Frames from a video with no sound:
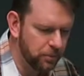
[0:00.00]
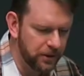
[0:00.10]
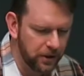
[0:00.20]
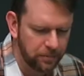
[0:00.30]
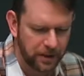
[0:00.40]
open
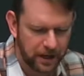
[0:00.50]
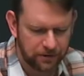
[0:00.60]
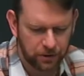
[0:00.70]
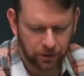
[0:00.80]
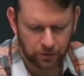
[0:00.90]
it up, have
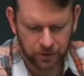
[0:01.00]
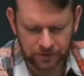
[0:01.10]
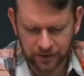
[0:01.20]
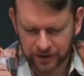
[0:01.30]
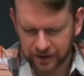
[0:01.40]
a look at
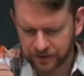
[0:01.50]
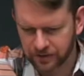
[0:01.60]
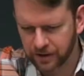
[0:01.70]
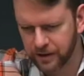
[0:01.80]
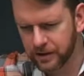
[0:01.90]
what's on the
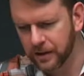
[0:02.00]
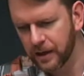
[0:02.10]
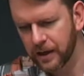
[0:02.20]
inside,